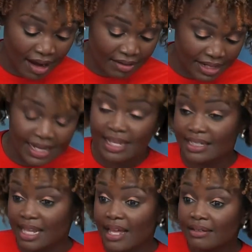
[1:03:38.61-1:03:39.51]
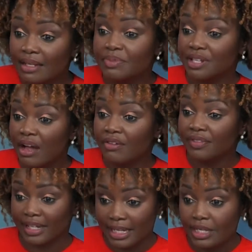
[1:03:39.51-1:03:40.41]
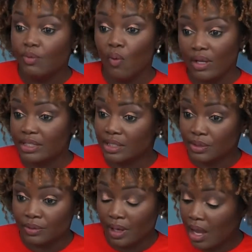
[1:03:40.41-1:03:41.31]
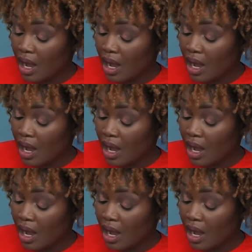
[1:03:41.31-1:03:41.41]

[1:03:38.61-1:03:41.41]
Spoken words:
He has said himself that he wants to